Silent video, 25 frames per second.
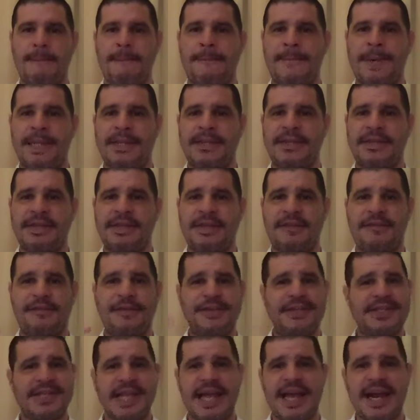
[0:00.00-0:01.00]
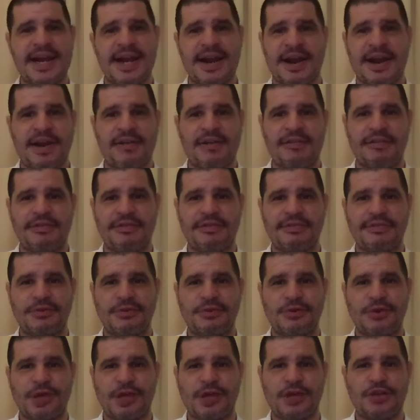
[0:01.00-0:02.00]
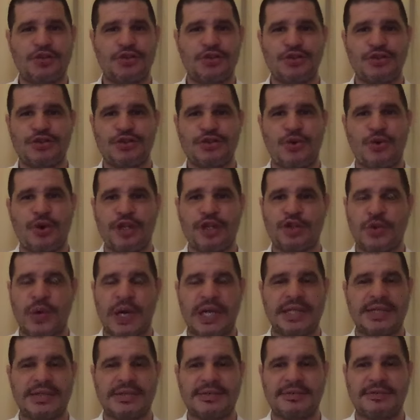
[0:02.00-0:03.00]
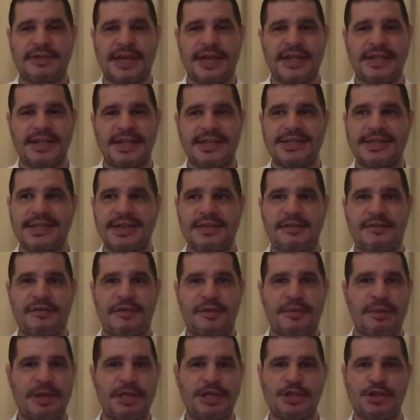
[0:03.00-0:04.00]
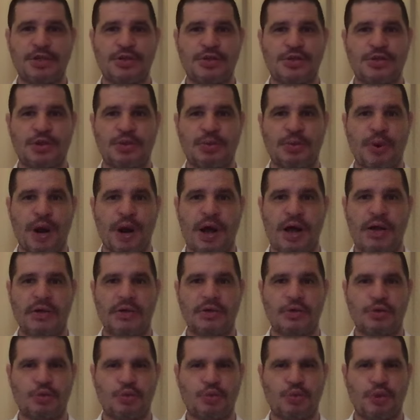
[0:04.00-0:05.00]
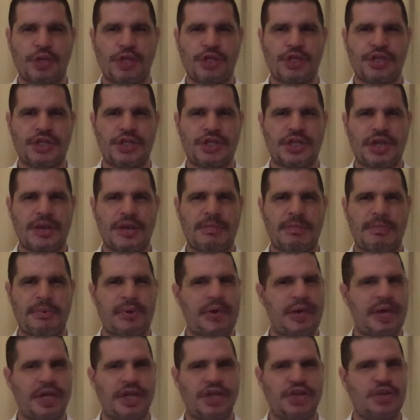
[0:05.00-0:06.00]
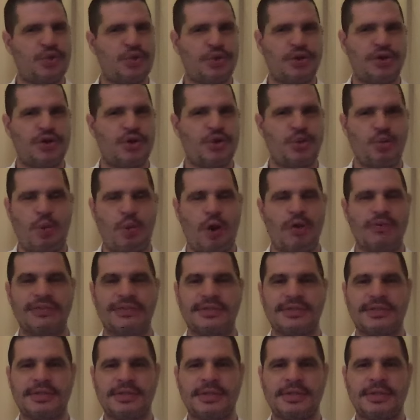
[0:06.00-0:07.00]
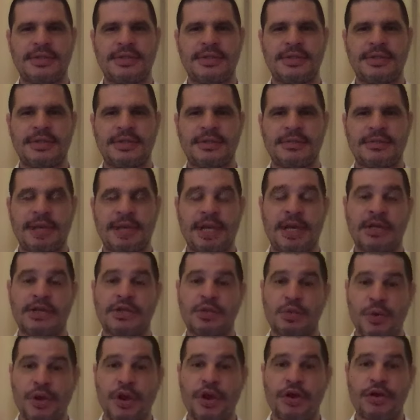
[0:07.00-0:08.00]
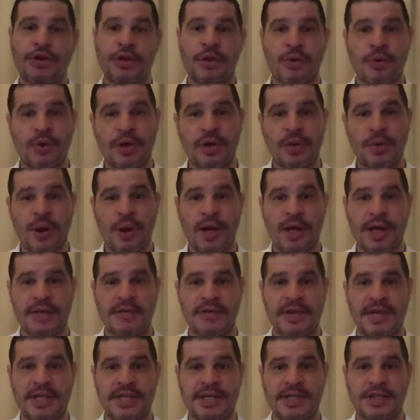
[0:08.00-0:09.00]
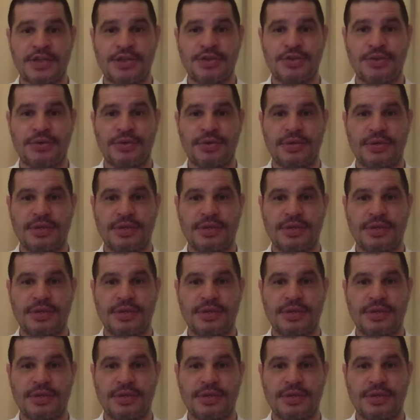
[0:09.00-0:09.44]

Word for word: But if it's not enough, you can just go and try to find this information somewhere else, which I'm pretty sure you won't, because we are the only one giving it to you.